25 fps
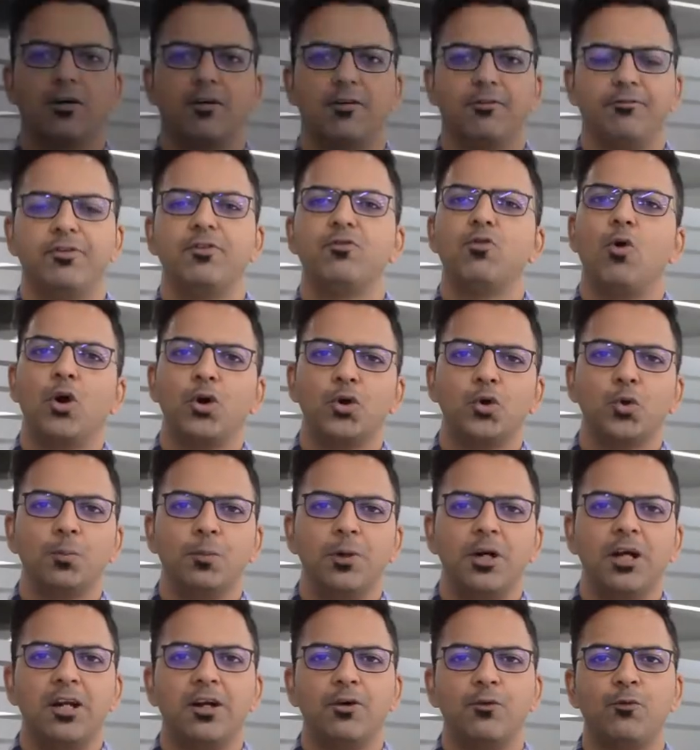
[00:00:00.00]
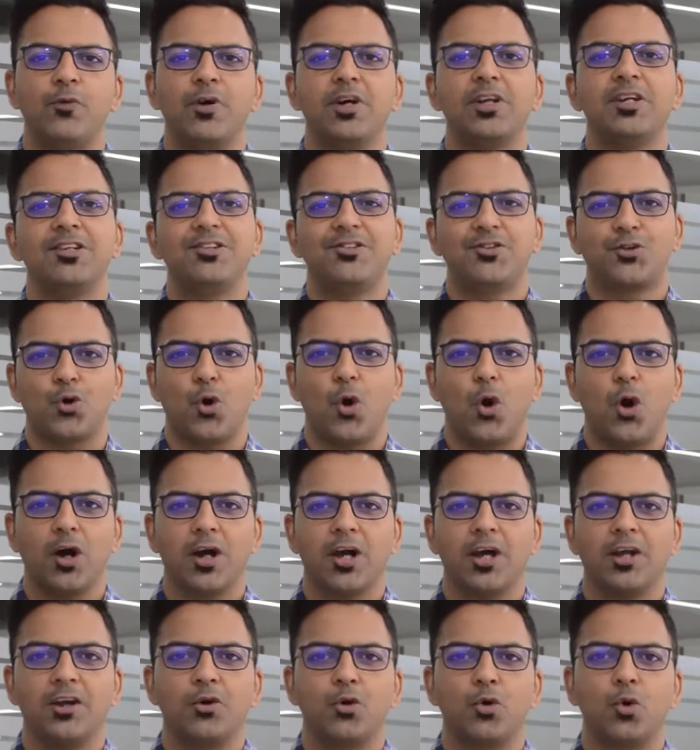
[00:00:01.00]
We want to build a very strong
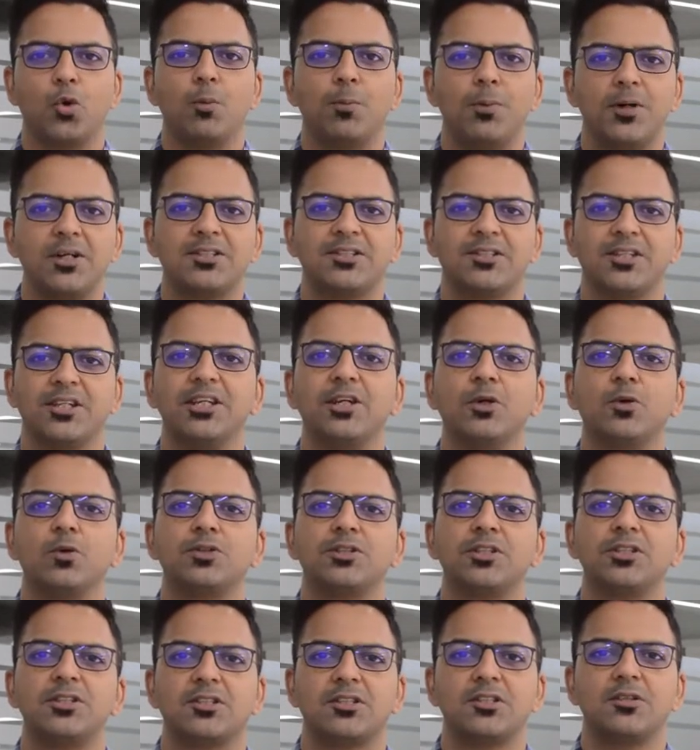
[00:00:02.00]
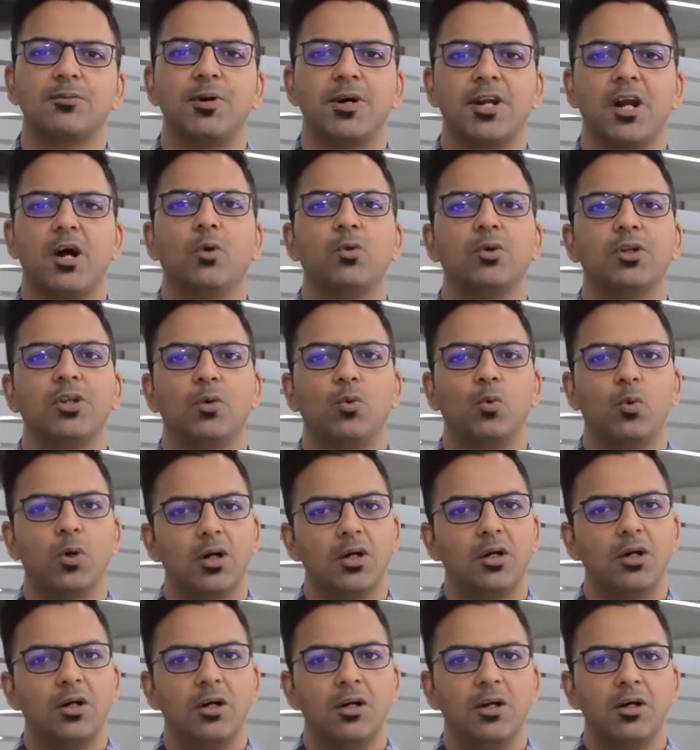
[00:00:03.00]
and robust ecosystem around the
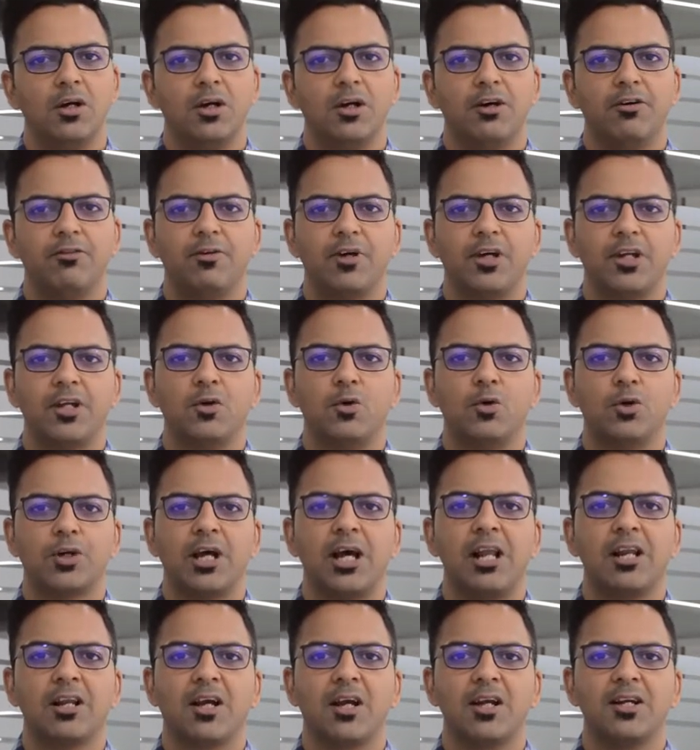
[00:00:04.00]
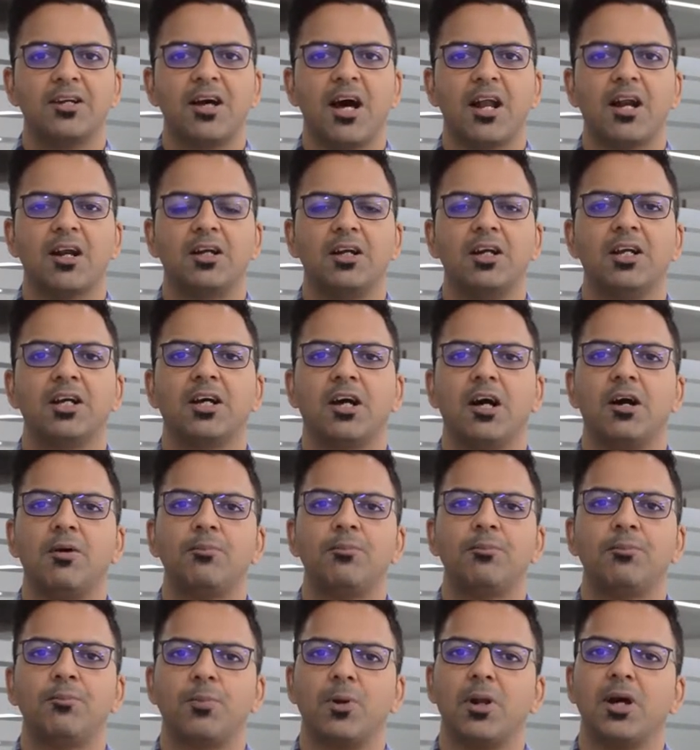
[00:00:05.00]
world where a hotel can directly
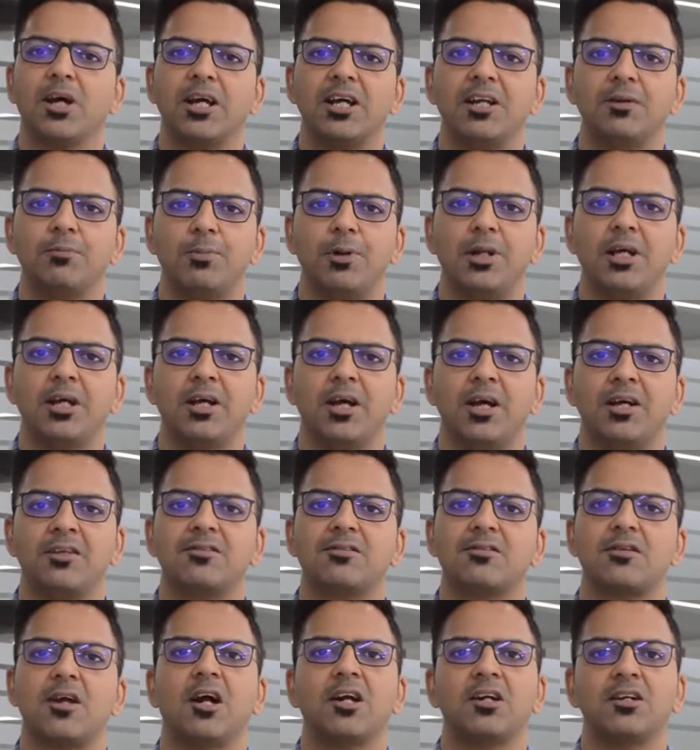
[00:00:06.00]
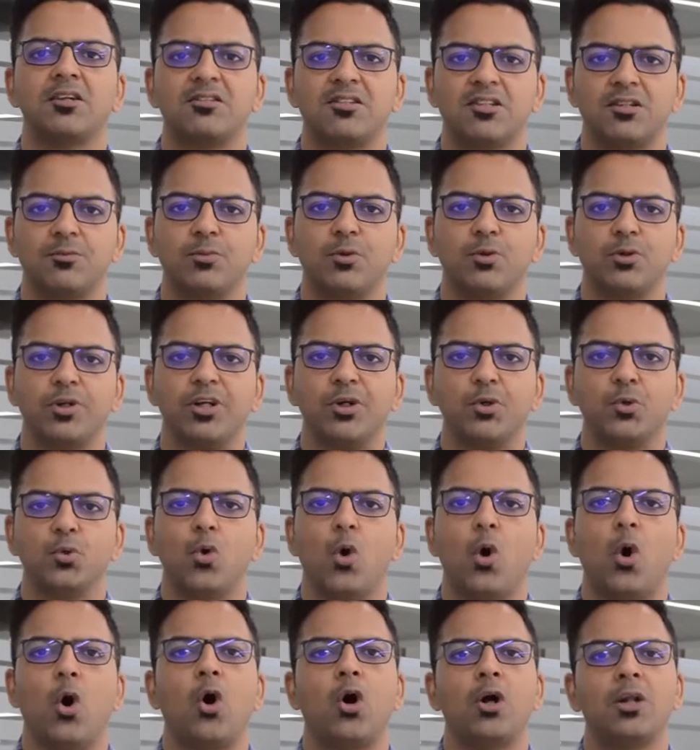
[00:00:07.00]
come, plug and play and start distributing
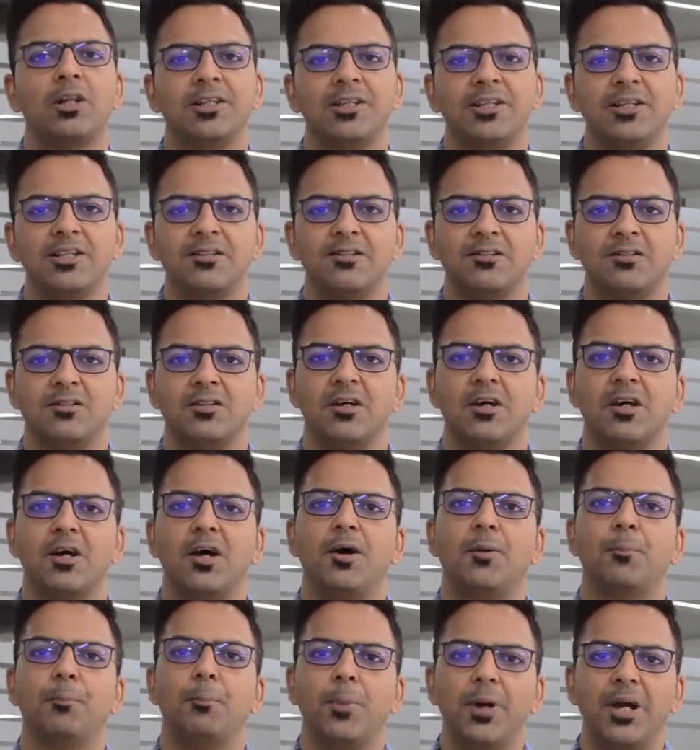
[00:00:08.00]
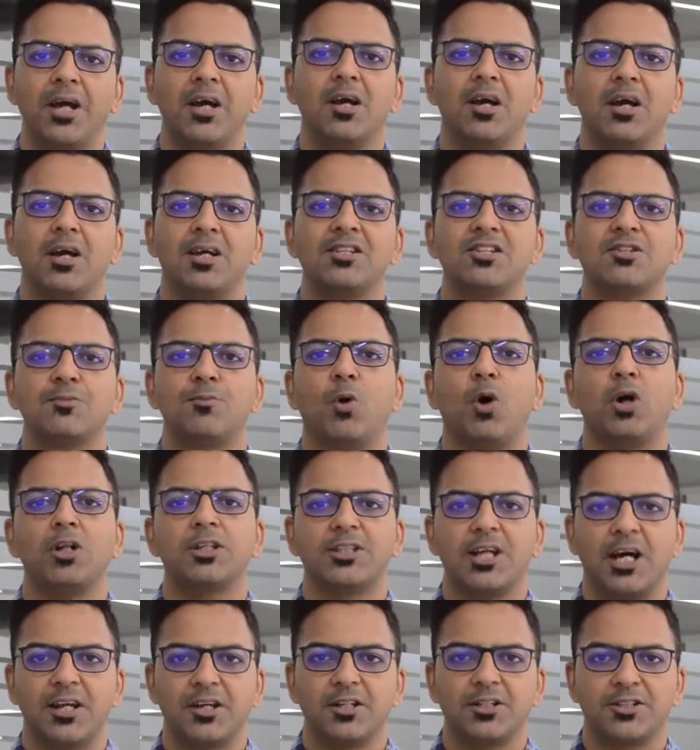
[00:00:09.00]
to all these big and small
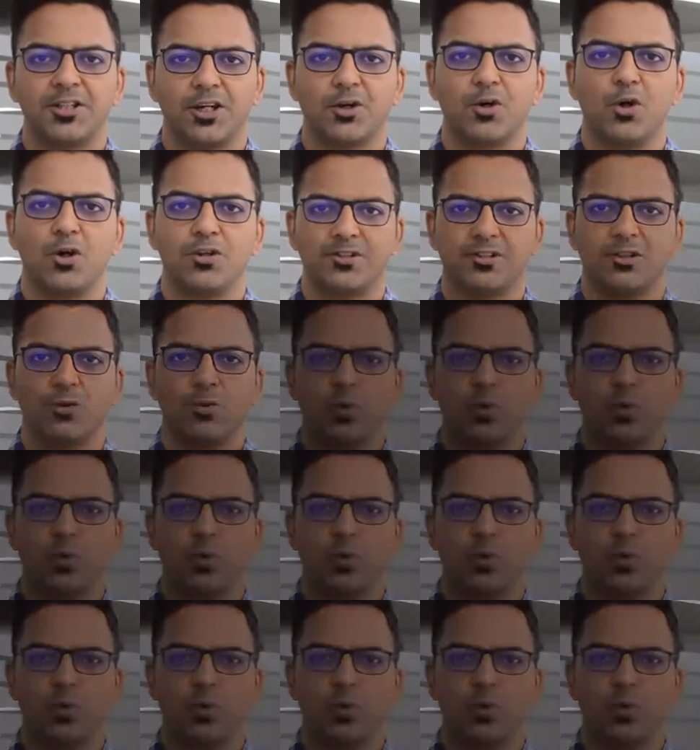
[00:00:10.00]
channels across the